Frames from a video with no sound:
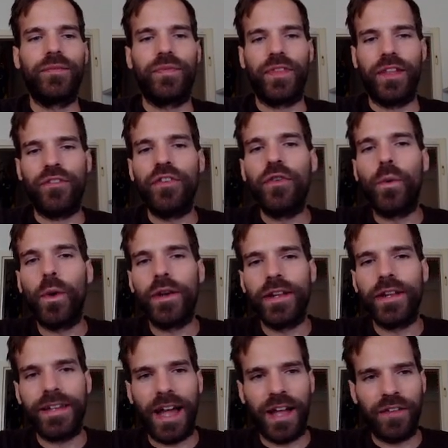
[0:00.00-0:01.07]
if you want to
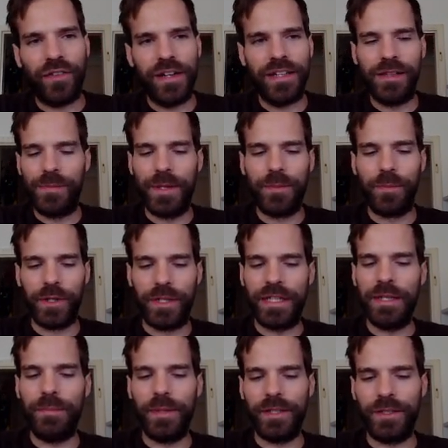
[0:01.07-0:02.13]
dive a little bit more
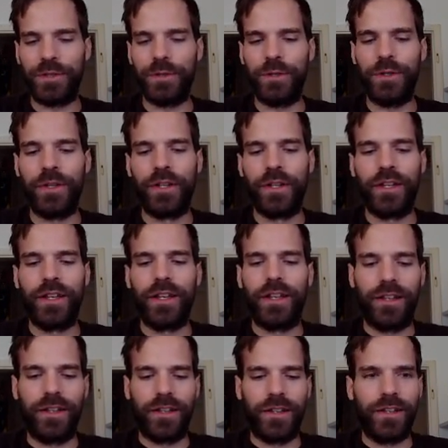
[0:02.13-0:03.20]
deep into
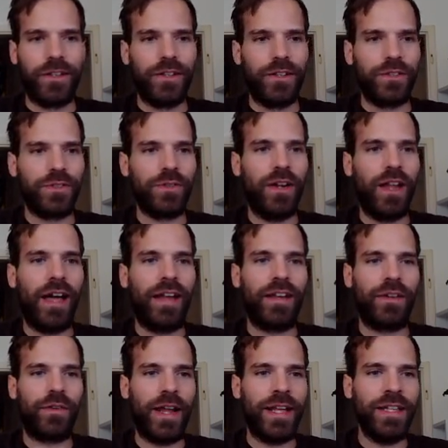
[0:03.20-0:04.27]

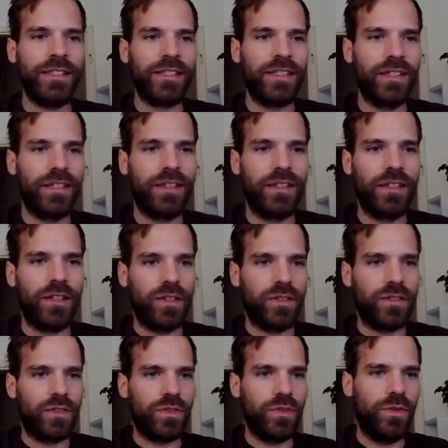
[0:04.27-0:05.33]
Solana rent,
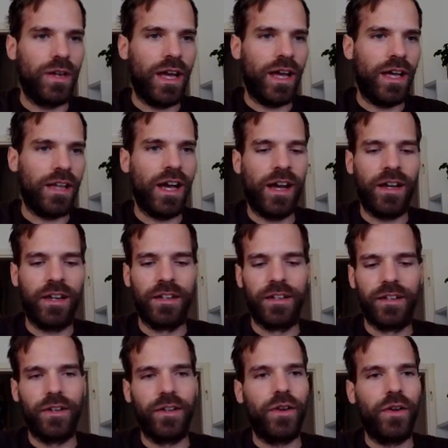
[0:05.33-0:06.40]
Solana
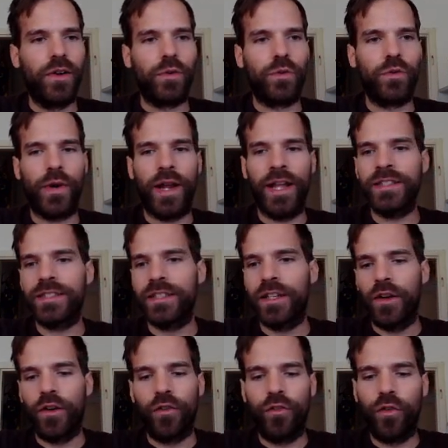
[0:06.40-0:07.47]
rent
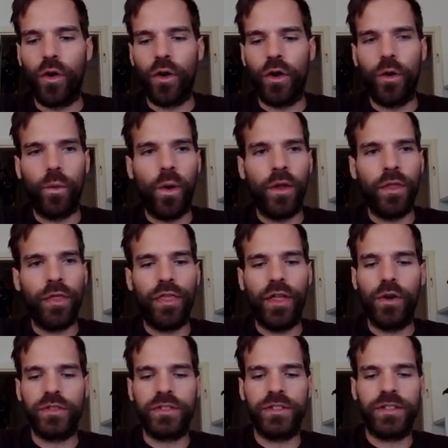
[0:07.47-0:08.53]
for
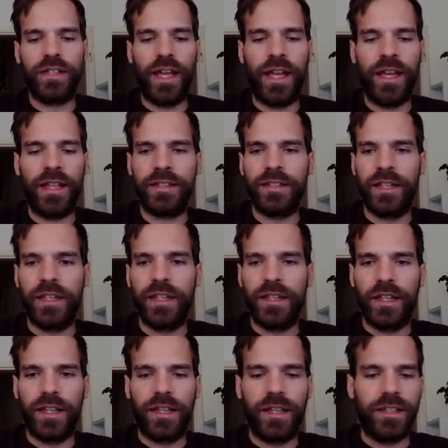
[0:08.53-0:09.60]

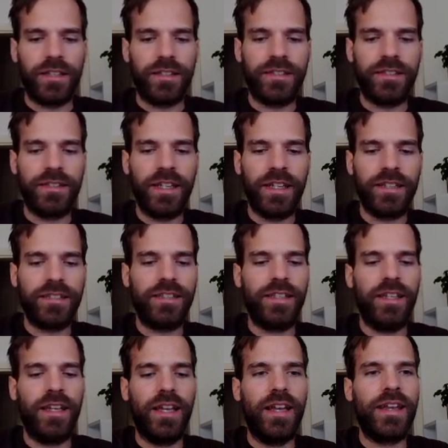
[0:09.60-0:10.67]

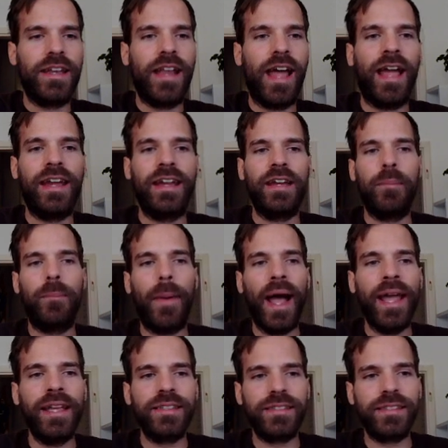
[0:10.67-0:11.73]
1069
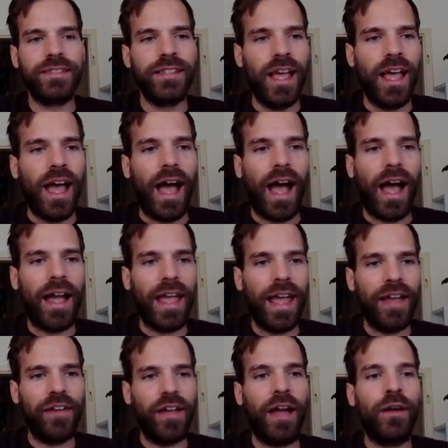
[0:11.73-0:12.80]
bytes. I,
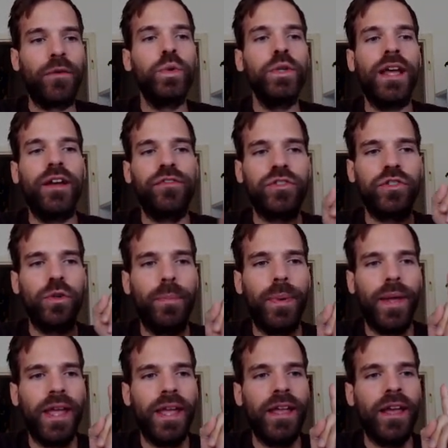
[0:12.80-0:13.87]
ha I would have to
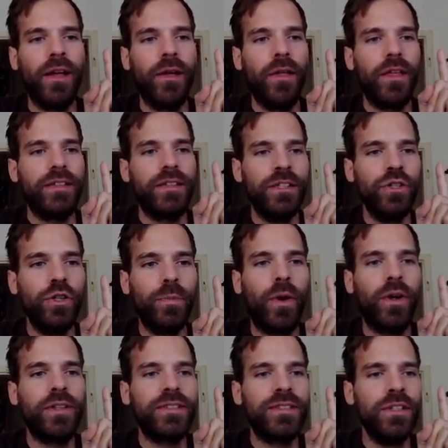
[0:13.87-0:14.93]
pay
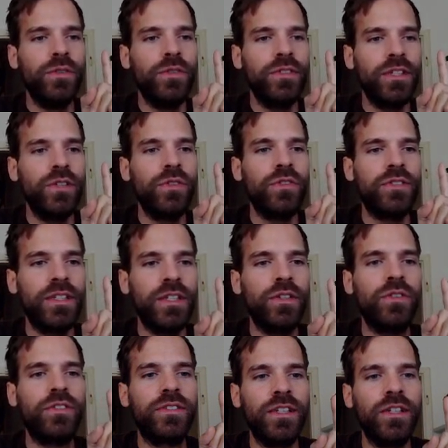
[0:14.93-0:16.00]

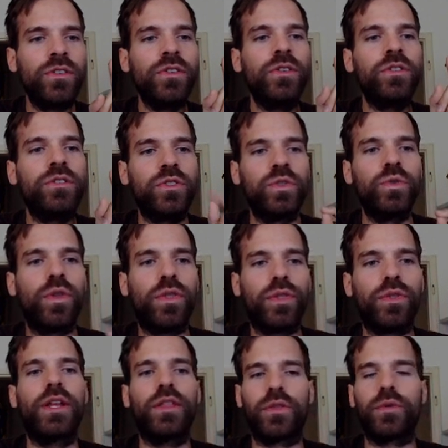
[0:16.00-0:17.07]

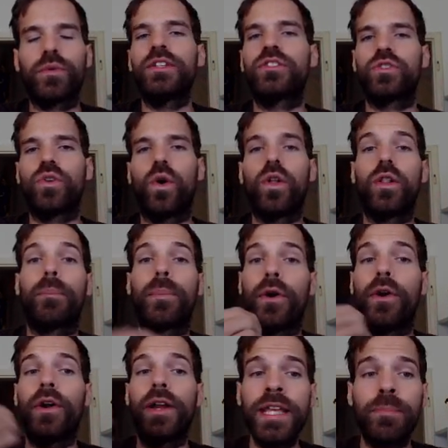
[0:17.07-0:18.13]
0.0000233 sol
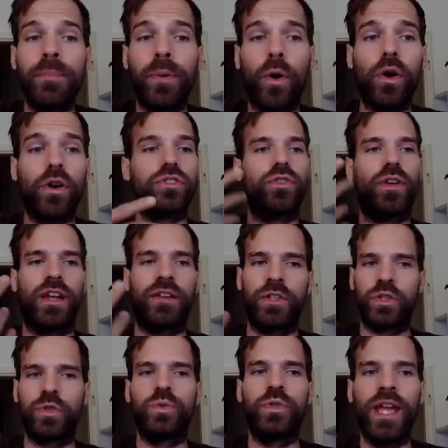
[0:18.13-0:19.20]
per epoch, so every
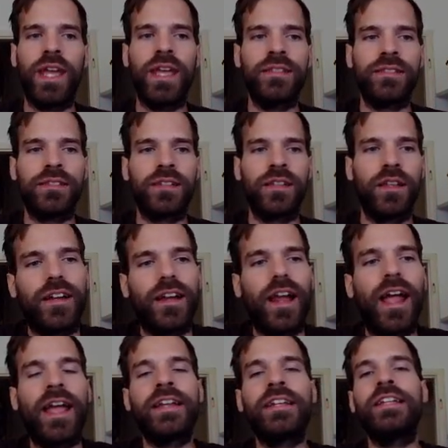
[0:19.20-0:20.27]
two days.
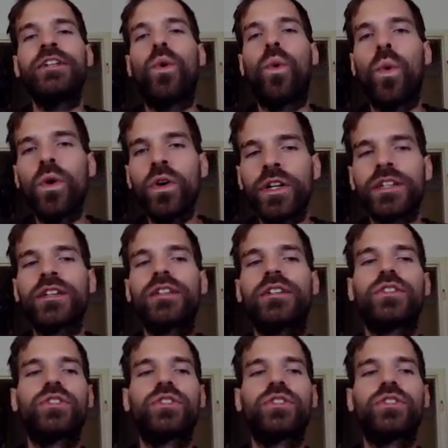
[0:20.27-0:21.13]
And in order